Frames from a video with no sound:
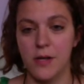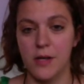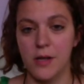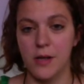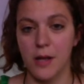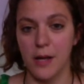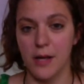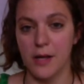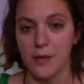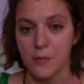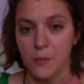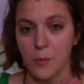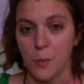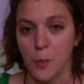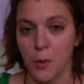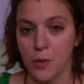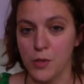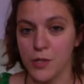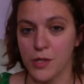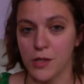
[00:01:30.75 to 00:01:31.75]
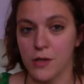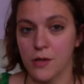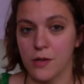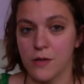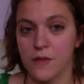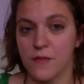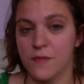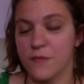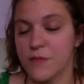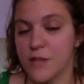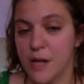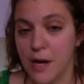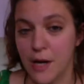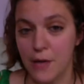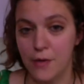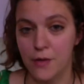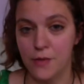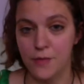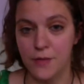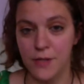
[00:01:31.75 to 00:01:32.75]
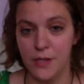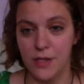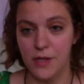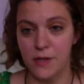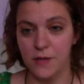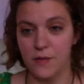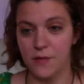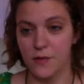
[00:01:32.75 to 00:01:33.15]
like watching a lot of tarot readings